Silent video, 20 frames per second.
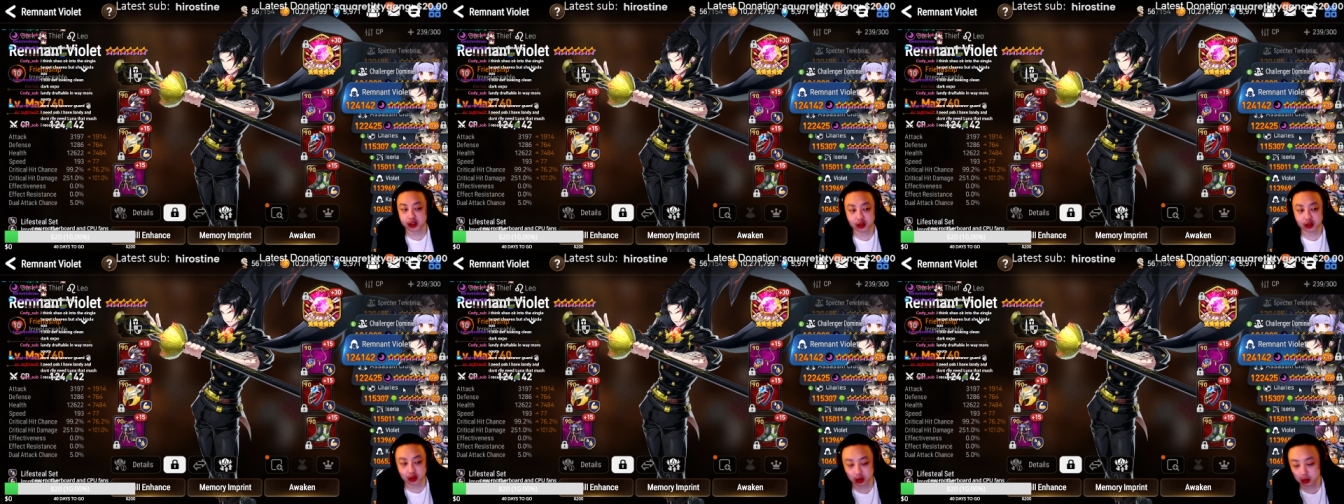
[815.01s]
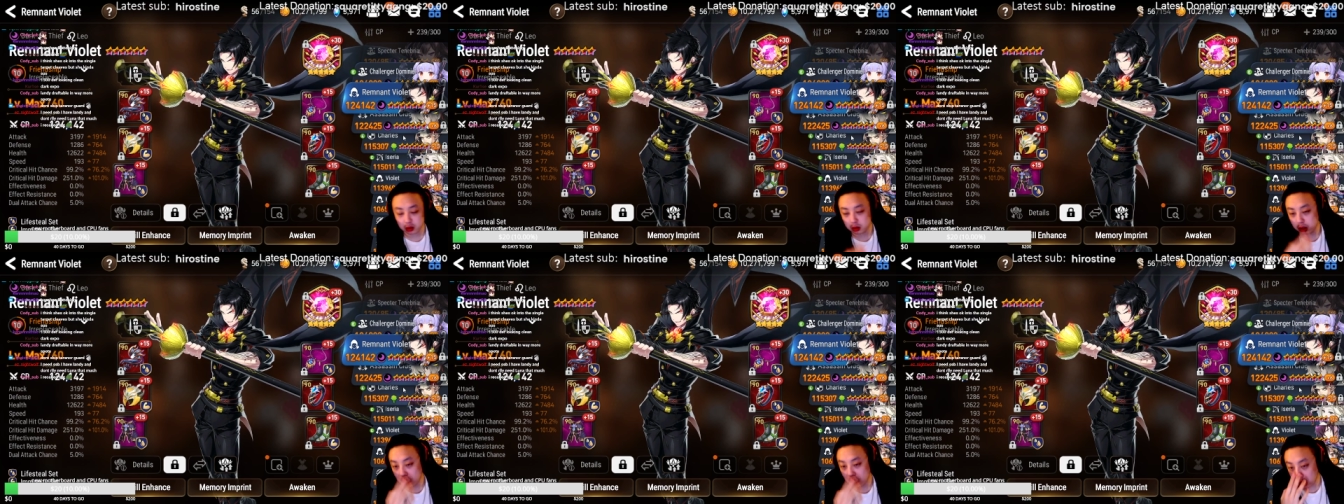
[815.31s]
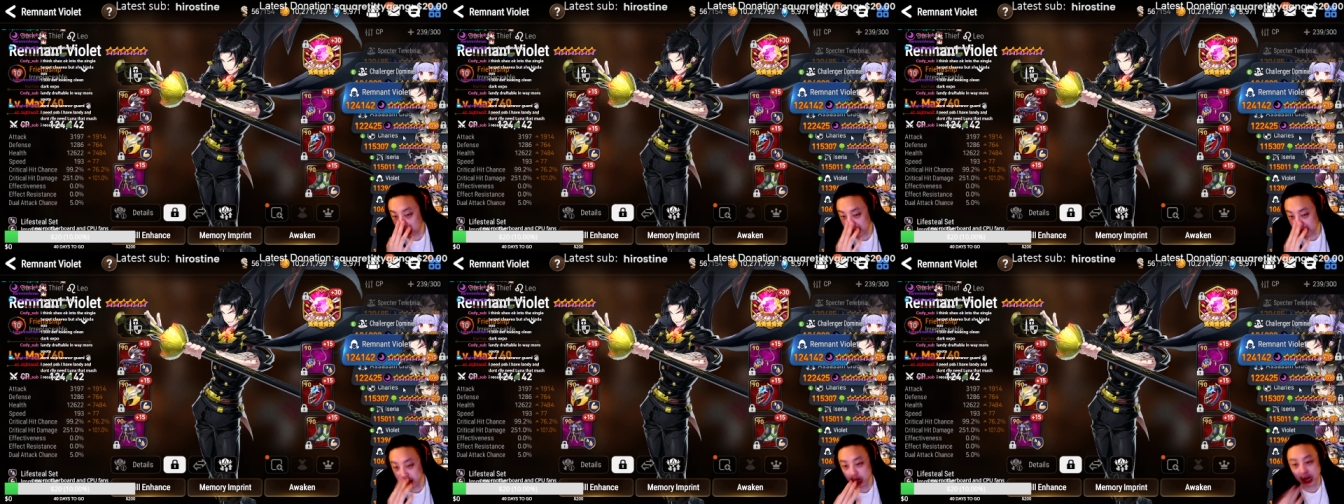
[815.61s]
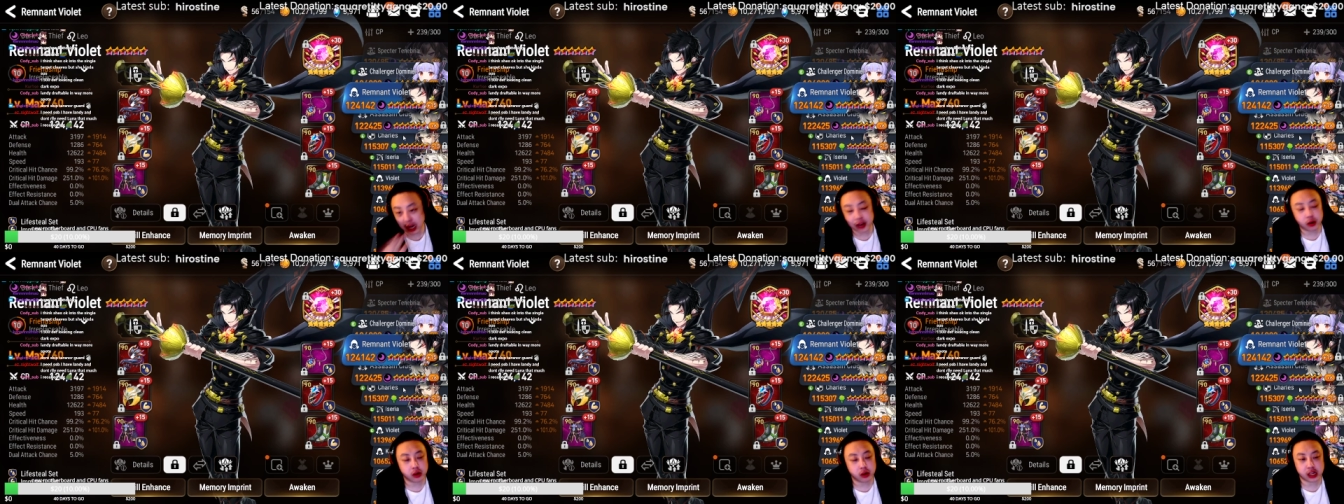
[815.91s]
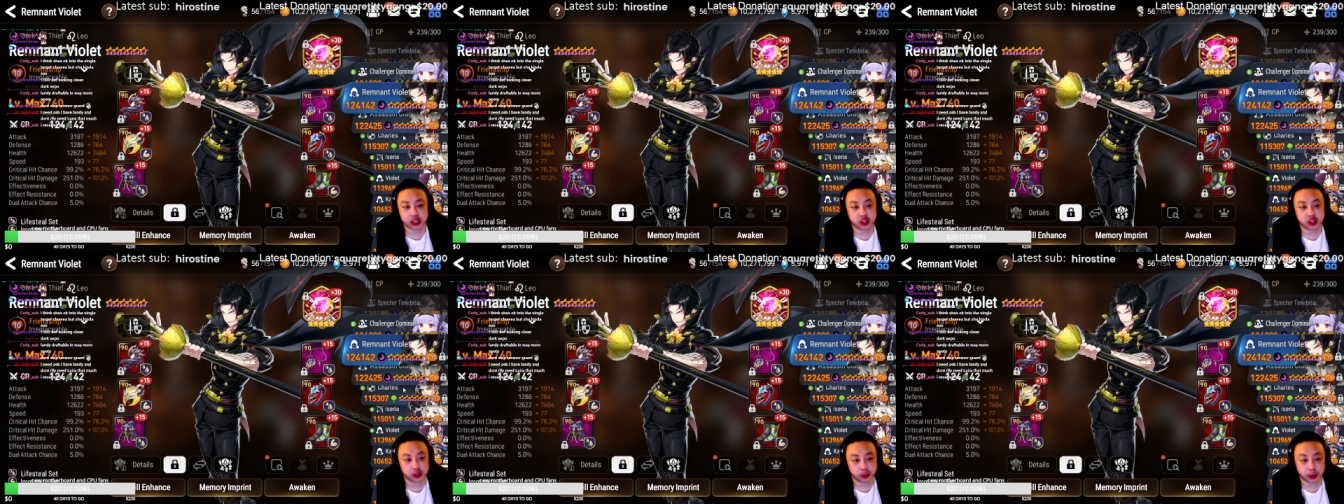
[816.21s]
So I don't
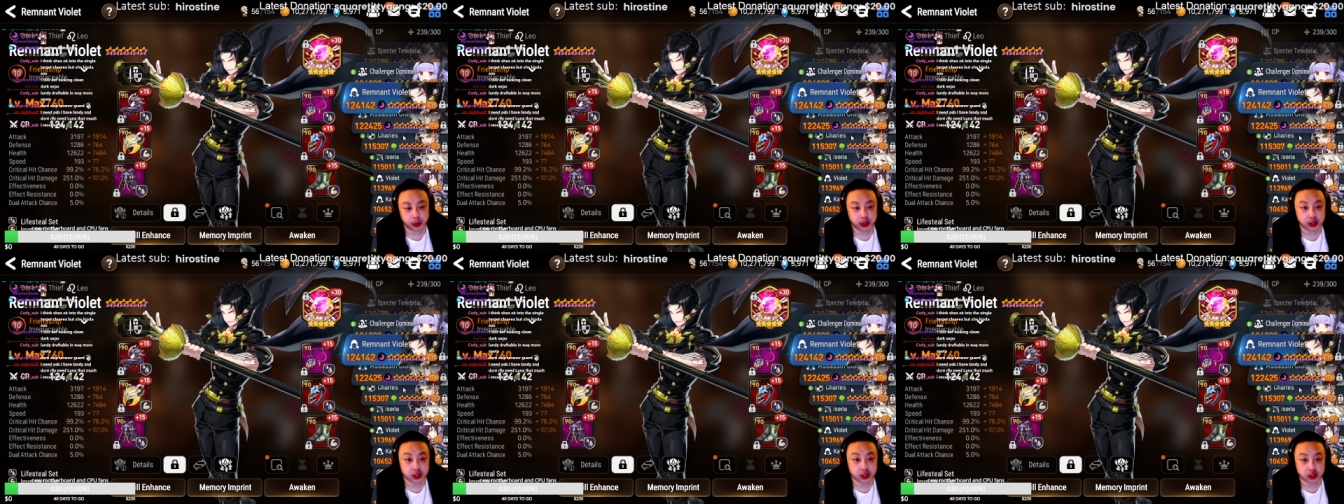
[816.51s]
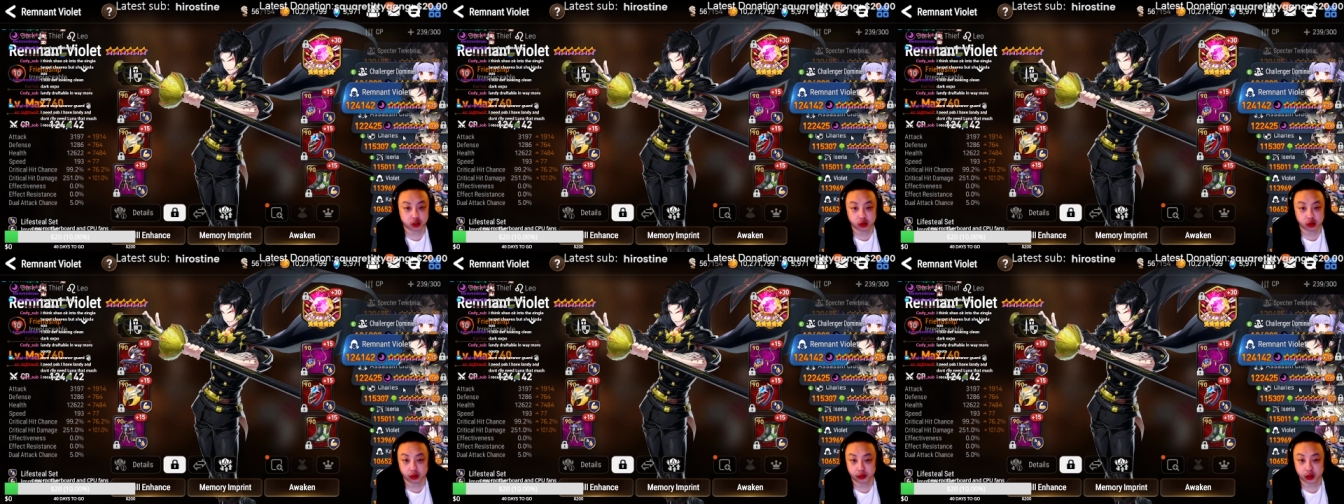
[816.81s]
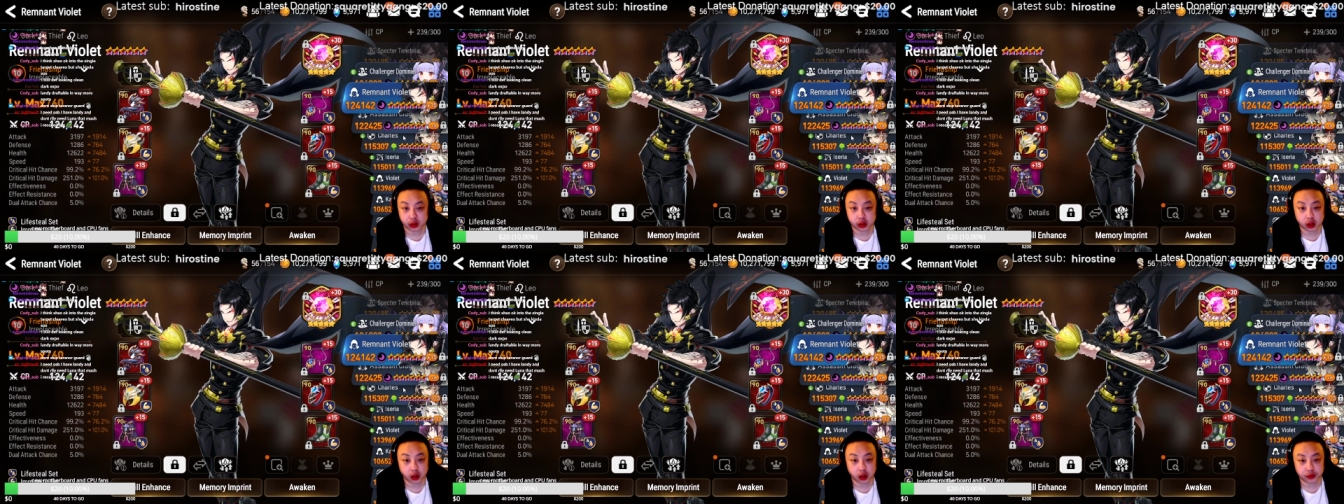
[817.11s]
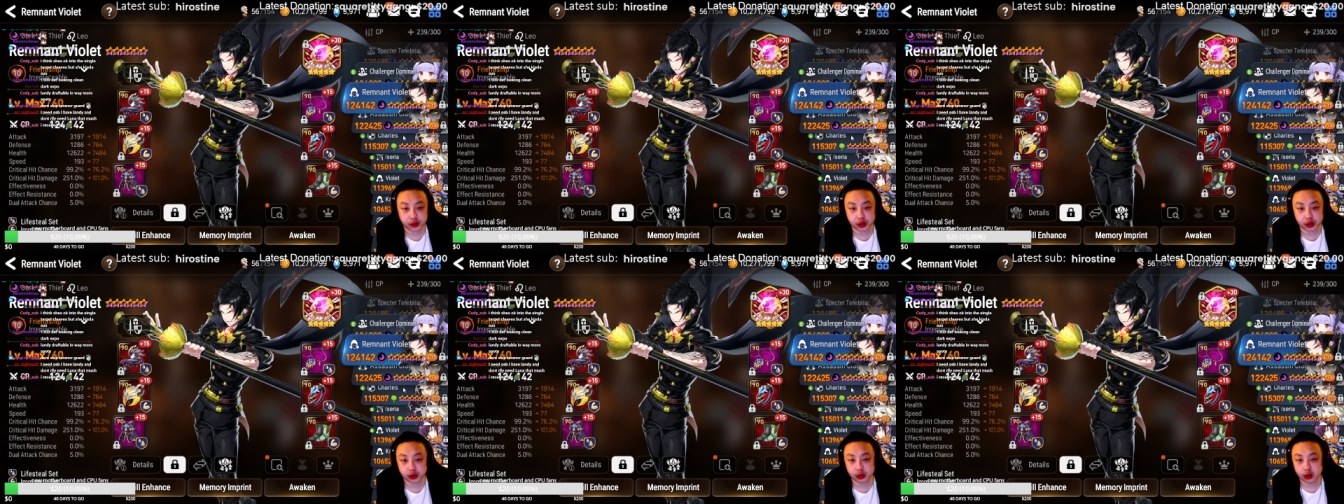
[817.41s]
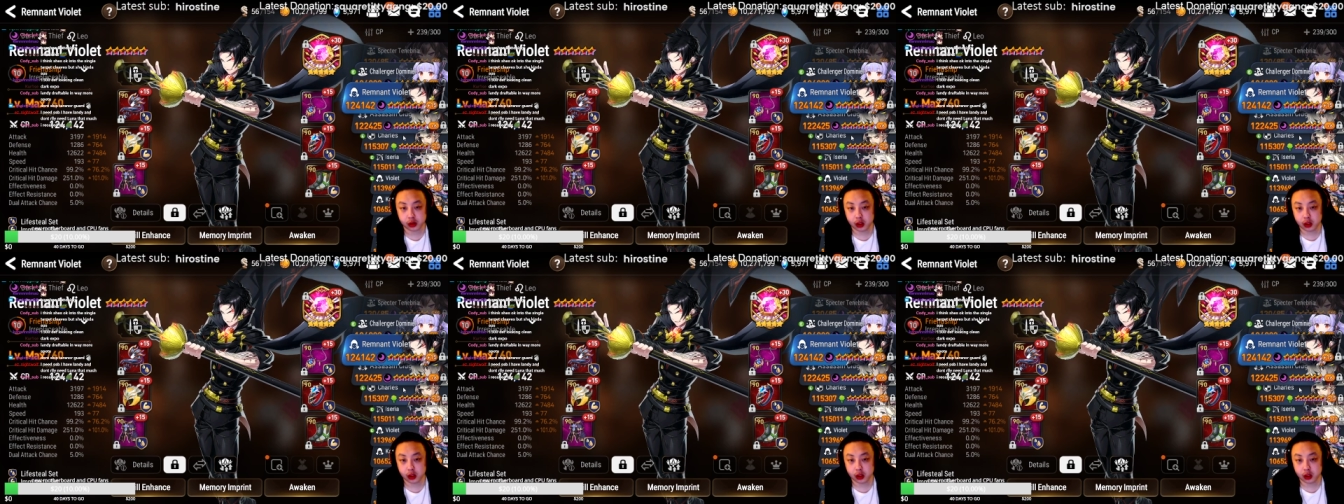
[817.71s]
actually play this unit very often.